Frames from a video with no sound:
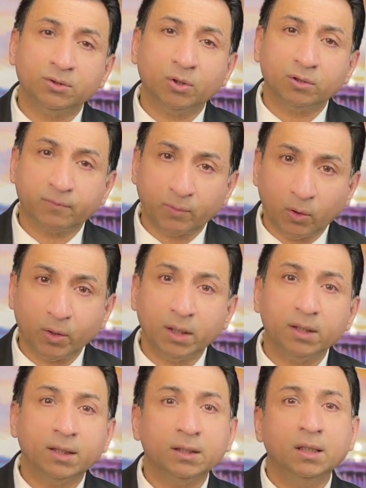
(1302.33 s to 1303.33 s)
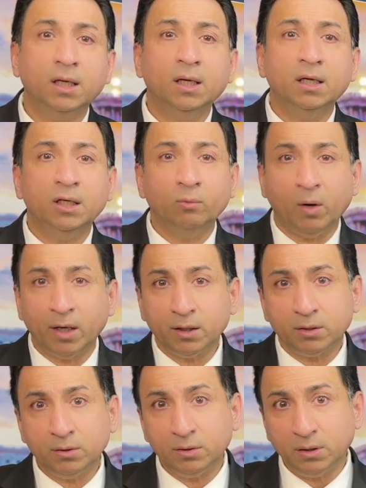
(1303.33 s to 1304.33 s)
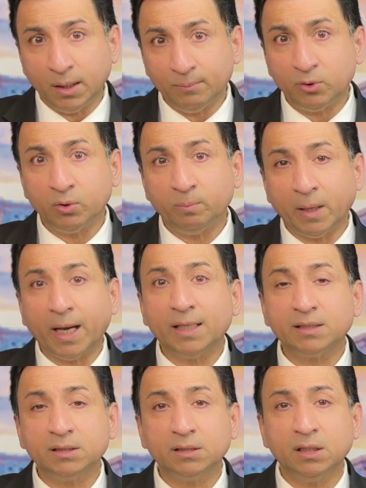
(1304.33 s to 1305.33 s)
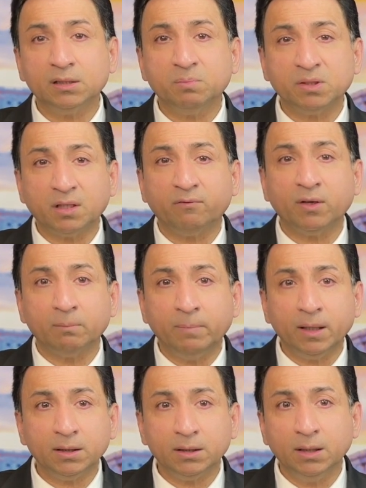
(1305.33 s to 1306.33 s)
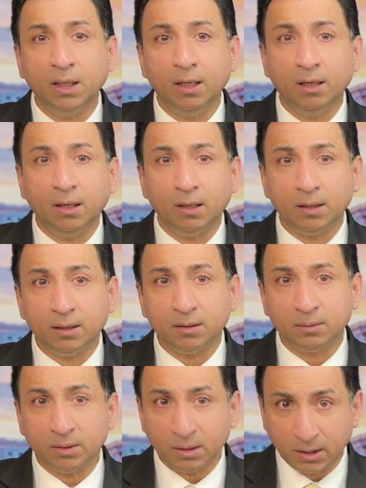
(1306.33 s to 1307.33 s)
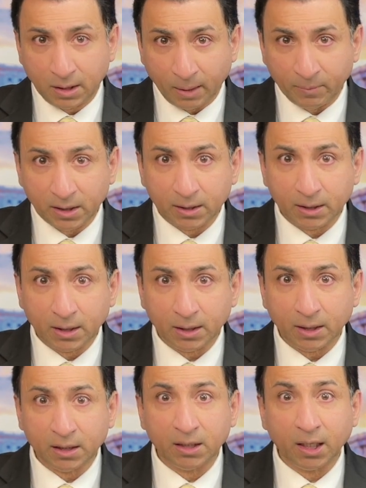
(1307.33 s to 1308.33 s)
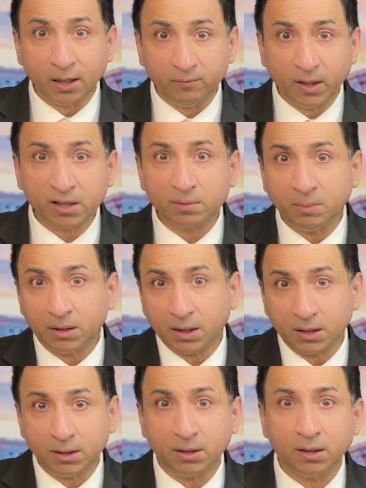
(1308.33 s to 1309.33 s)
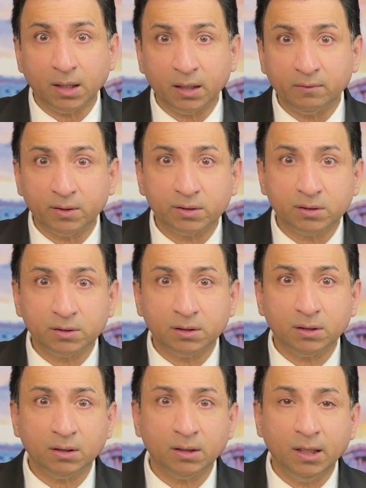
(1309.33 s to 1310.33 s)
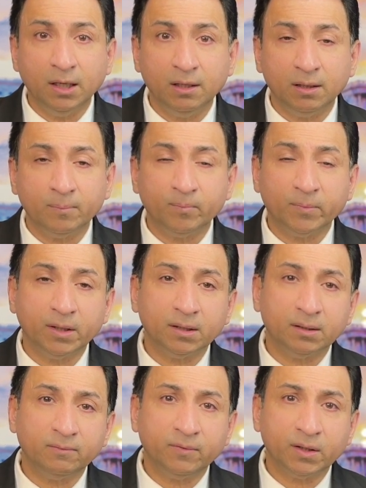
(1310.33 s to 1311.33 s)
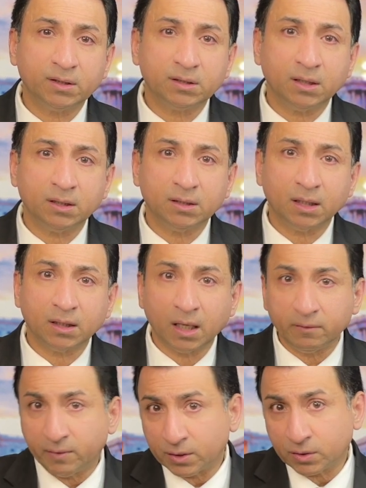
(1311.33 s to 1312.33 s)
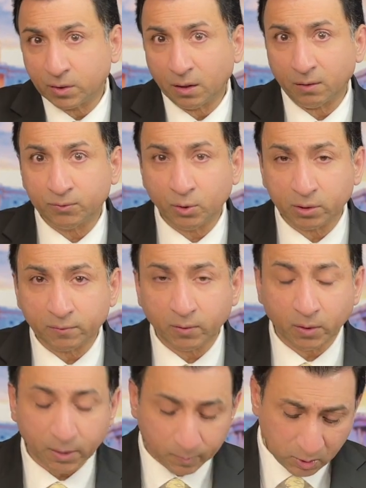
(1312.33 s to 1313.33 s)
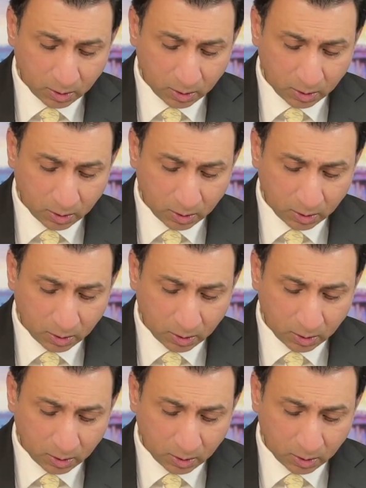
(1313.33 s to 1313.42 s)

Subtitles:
George Floyd, and he wanted them to pass a specific bill coming at the end of next month at the anniversary, the first death anniversary of George Floyd.